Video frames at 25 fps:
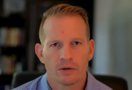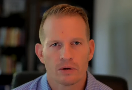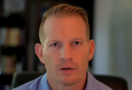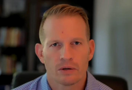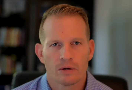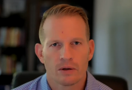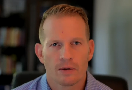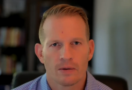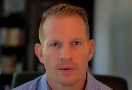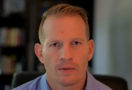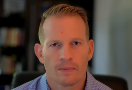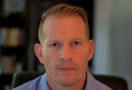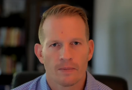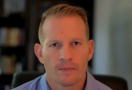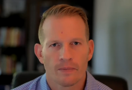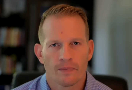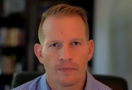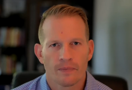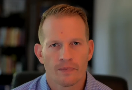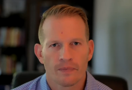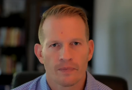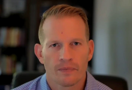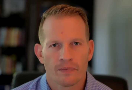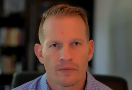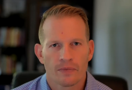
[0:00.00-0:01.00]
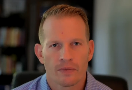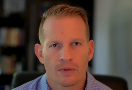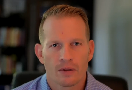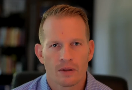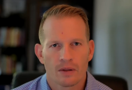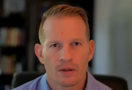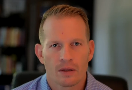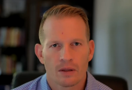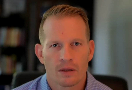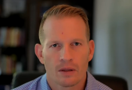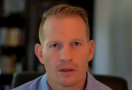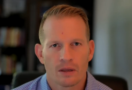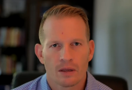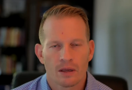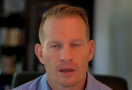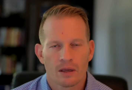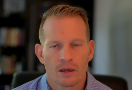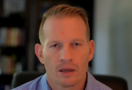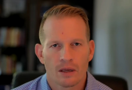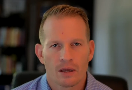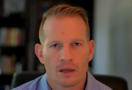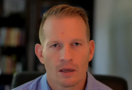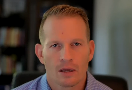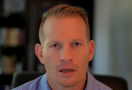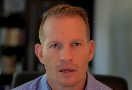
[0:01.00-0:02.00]

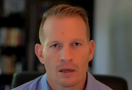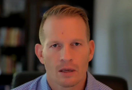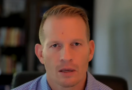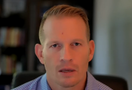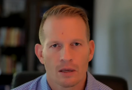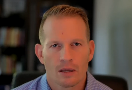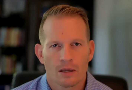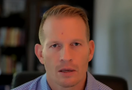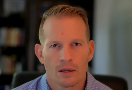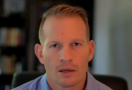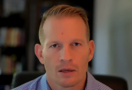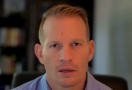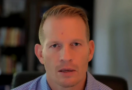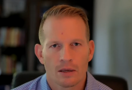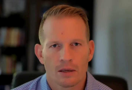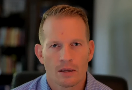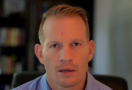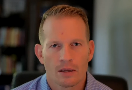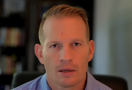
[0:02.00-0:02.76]
(silence)